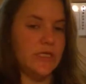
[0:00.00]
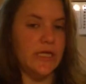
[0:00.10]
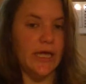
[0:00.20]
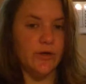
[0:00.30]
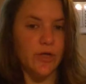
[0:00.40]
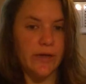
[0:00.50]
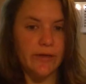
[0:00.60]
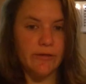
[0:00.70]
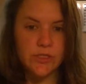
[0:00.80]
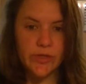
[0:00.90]
I don't know how
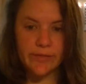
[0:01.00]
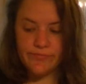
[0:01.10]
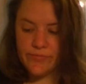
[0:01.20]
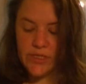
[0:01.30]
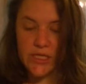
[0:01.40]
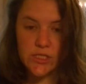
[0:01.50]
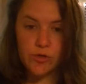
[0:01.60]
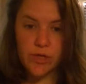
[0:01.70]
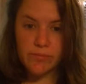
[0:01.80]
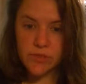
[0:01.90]
you would do it. There's no
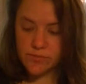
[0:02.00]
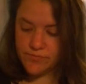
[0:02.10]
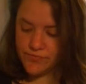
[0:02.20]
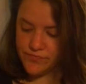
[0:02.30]
thumbs.